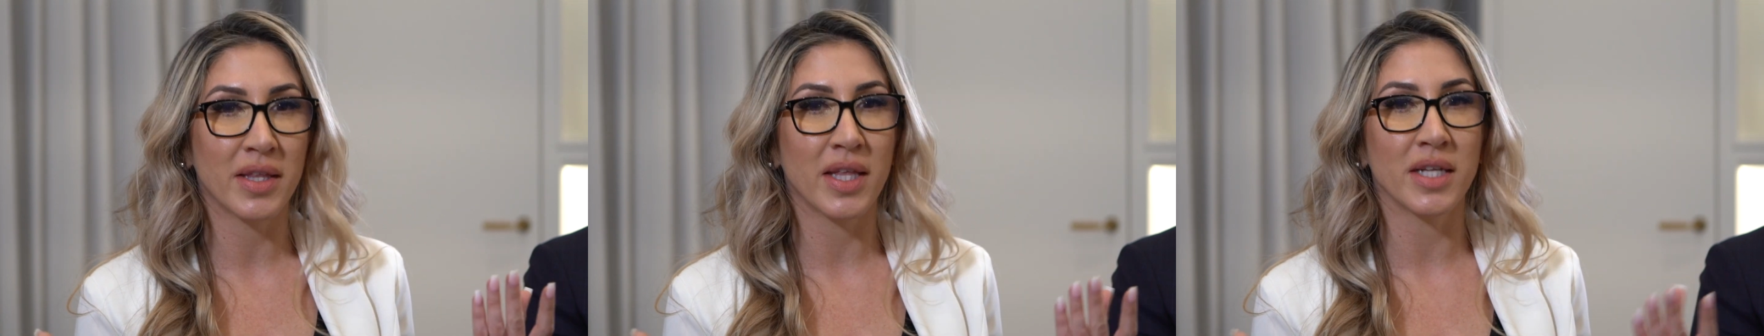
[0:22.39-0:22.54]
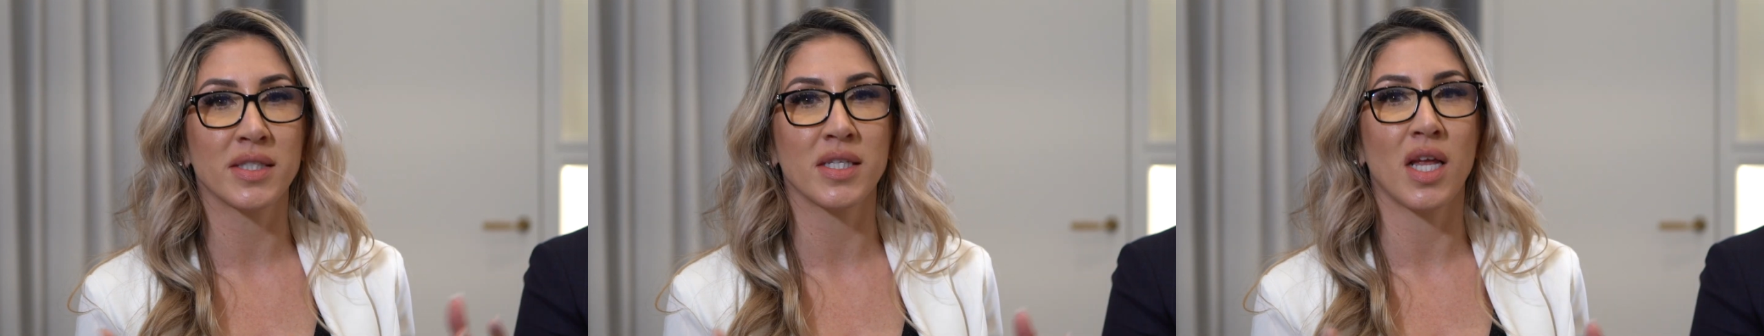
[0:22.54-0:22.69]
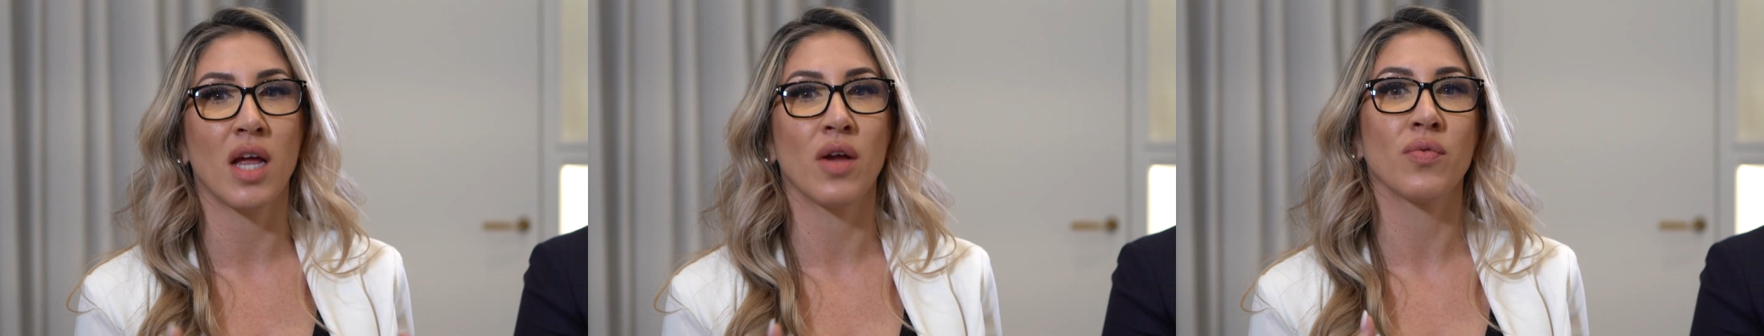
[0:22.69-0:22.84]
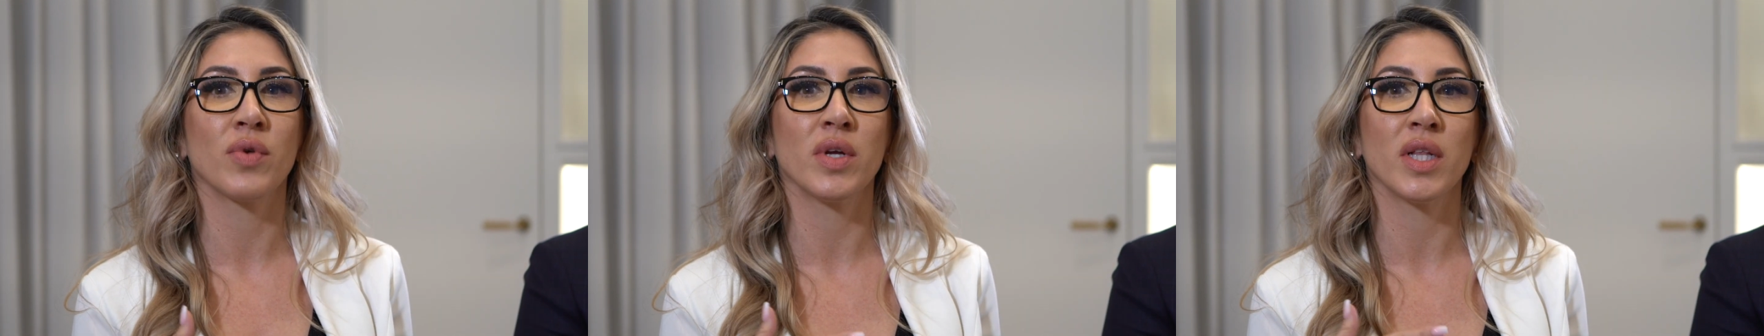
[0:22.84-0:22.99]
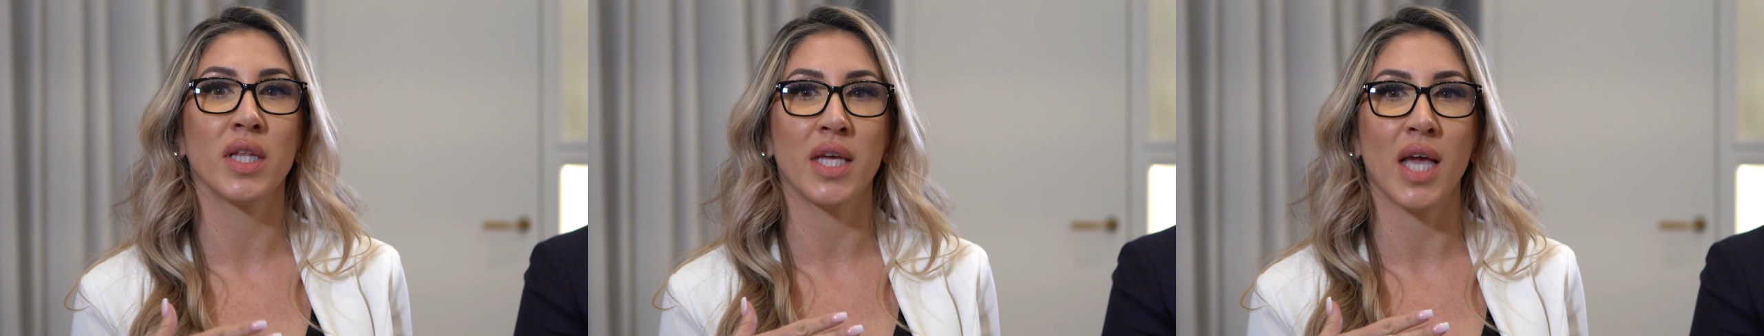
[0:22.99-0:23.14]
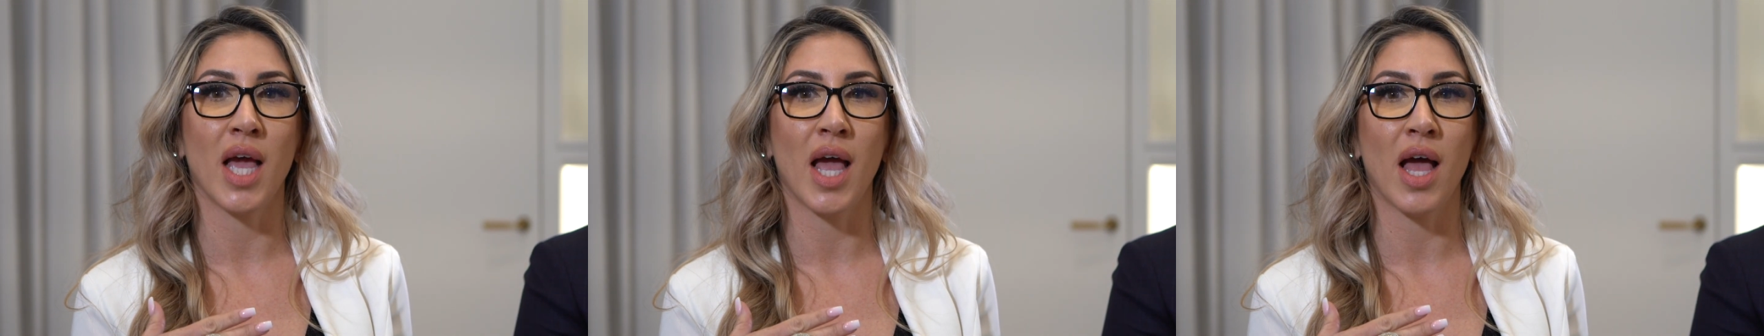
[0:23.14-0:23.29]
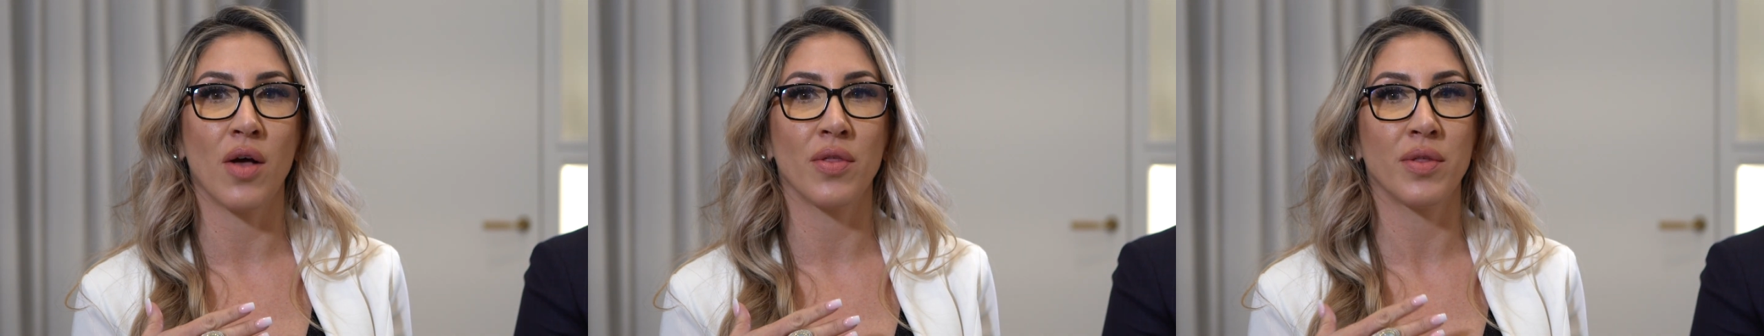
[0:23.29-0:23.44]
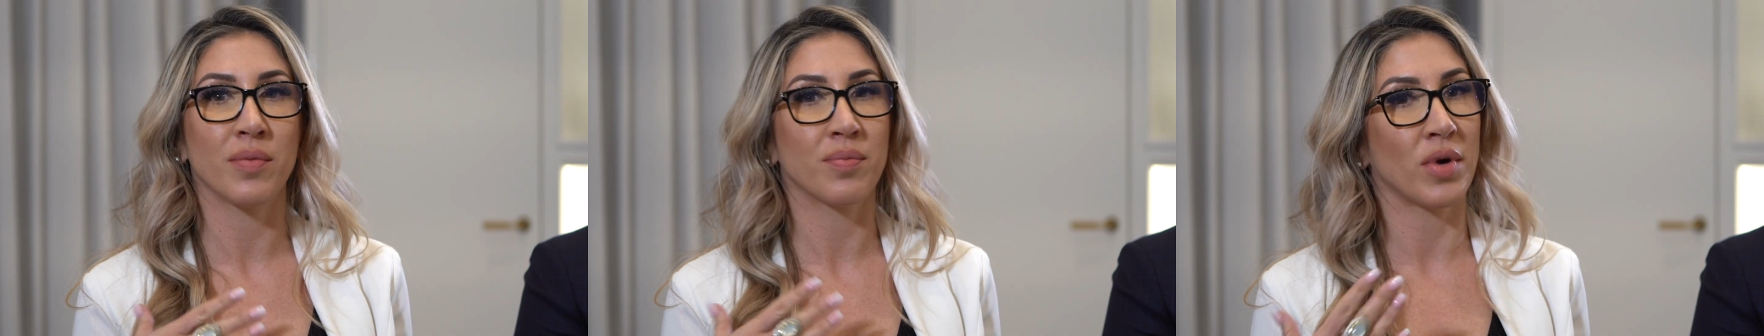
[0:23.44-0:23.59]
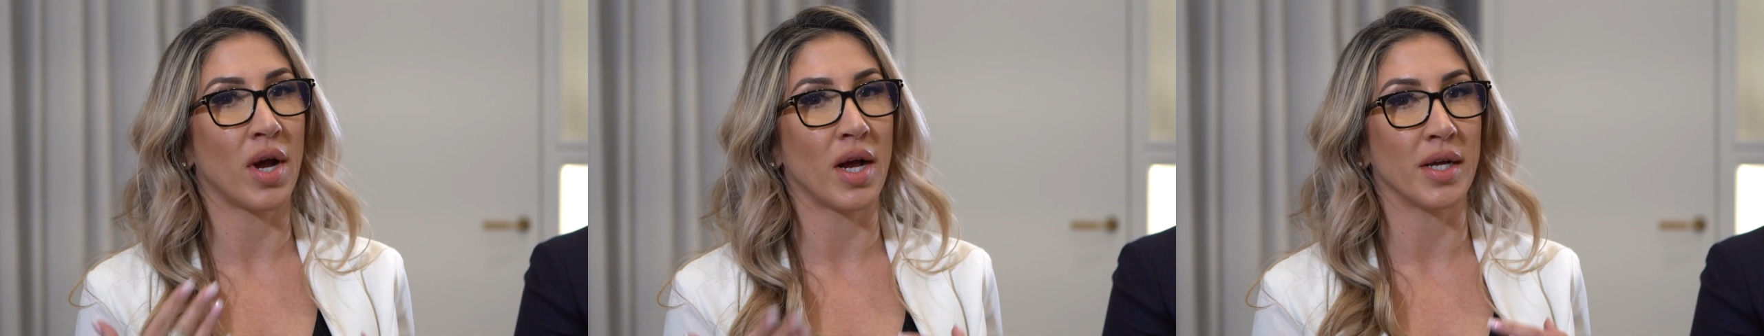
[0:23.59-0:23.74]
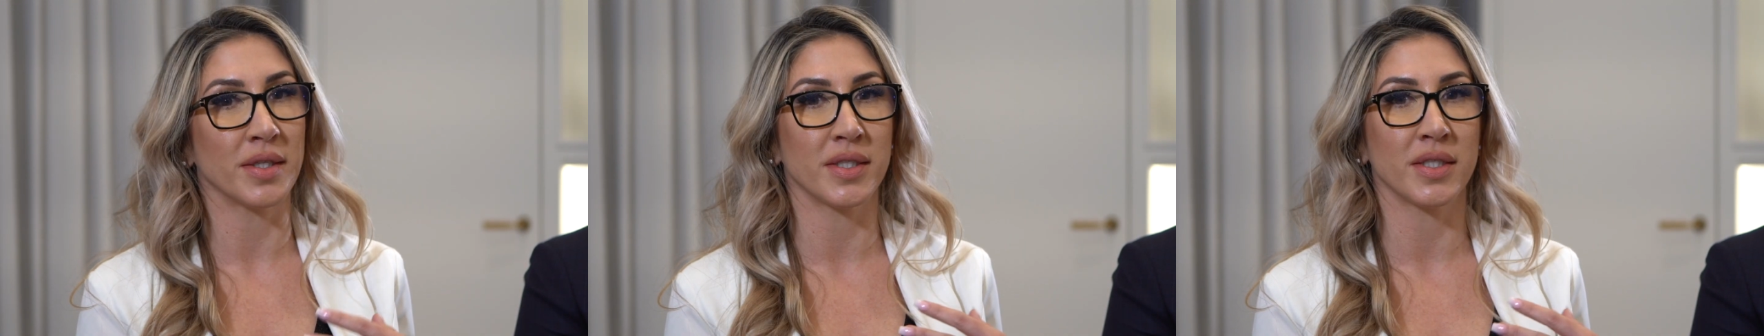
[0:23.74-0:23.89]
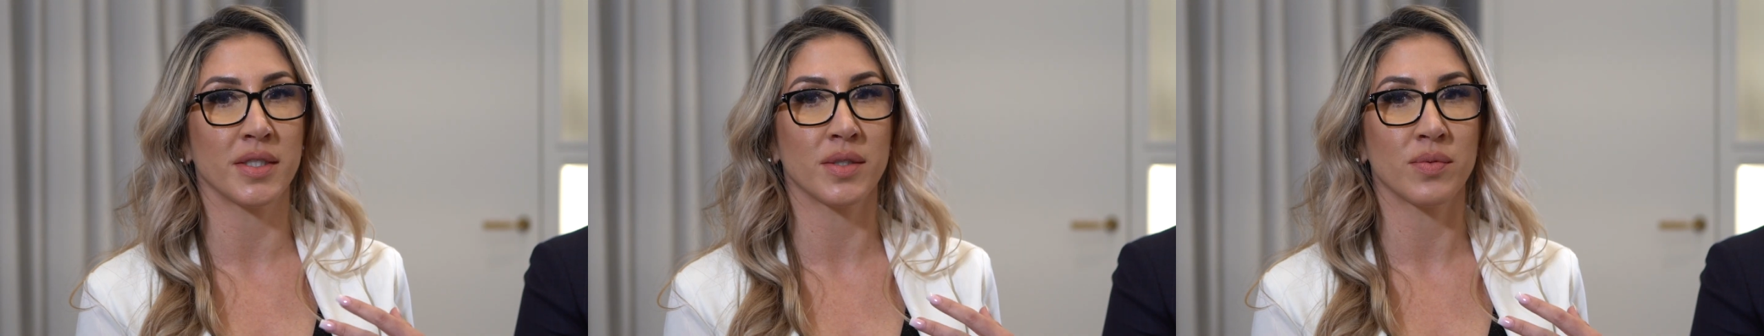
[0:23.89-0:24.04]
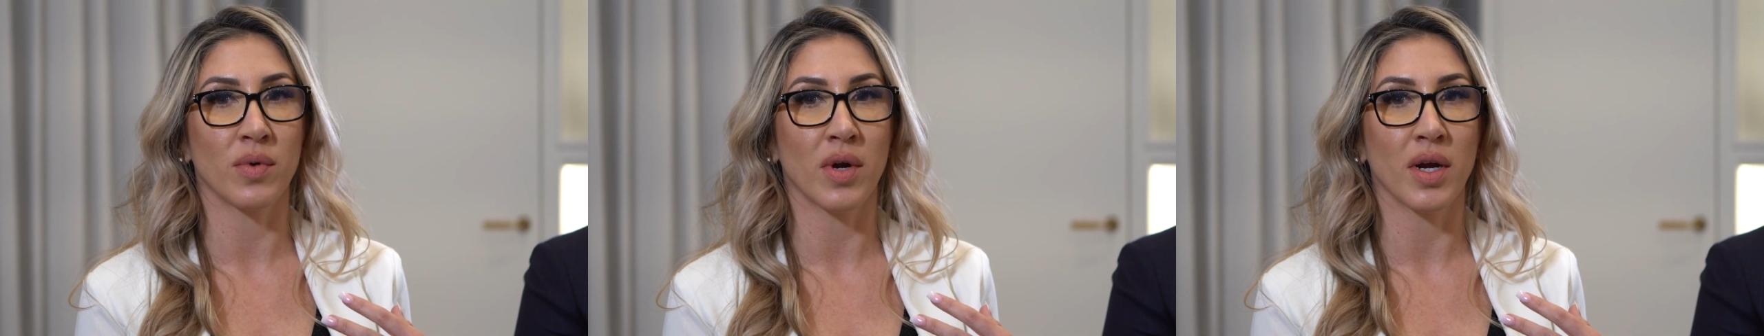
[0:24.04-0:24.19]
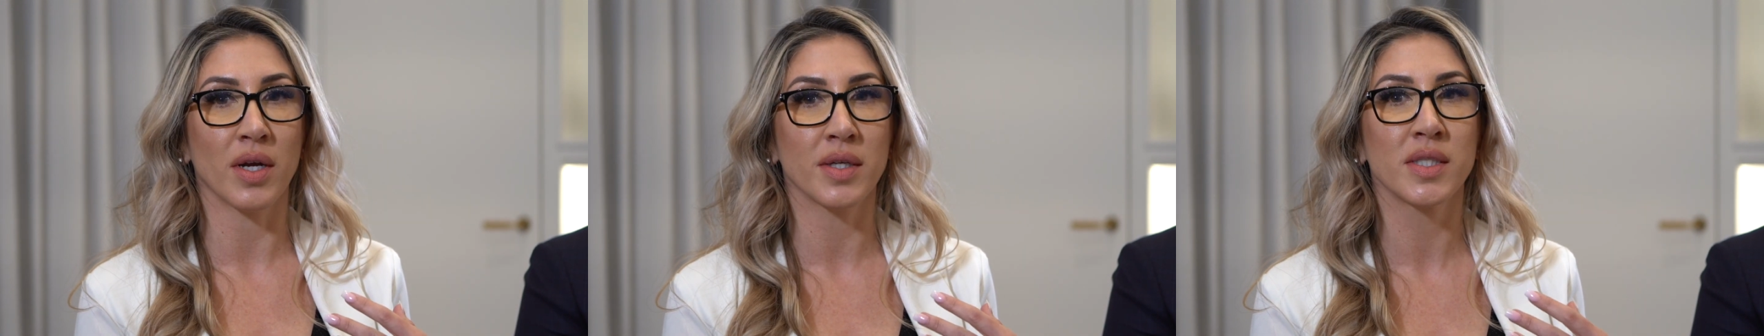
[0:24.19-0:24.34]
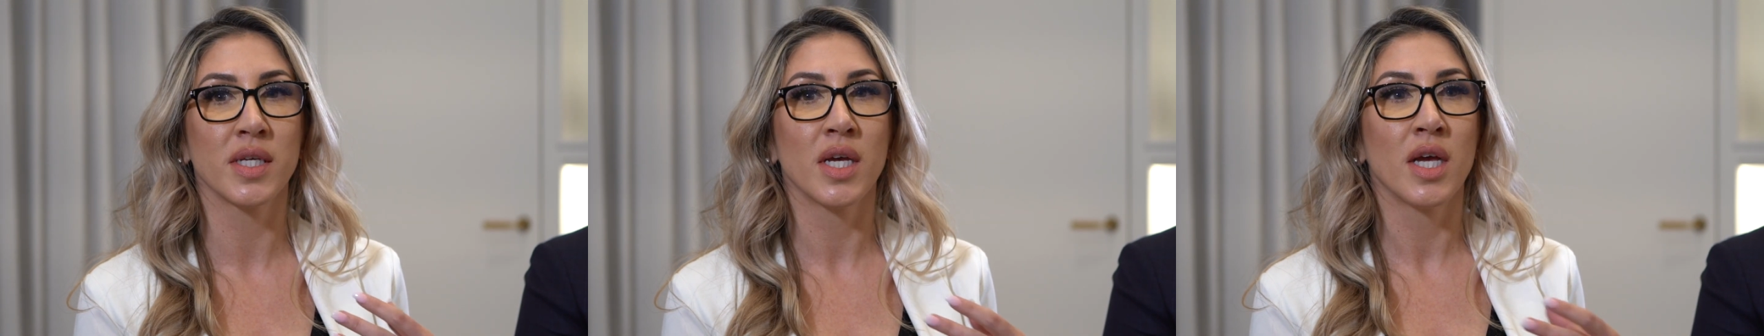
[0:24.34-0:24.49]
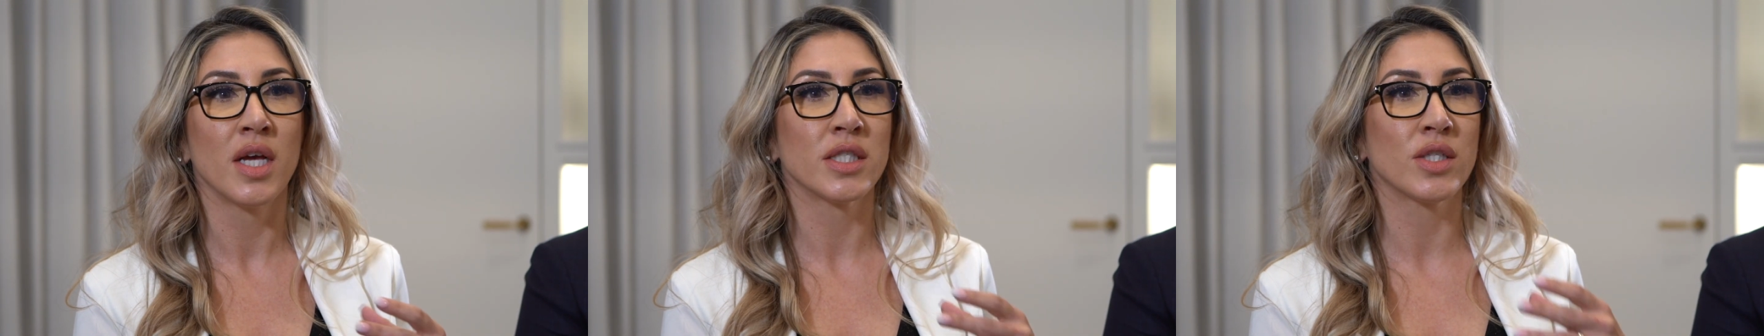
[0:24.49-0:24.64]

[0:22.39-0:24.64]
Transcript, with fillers: That's not really how the process works.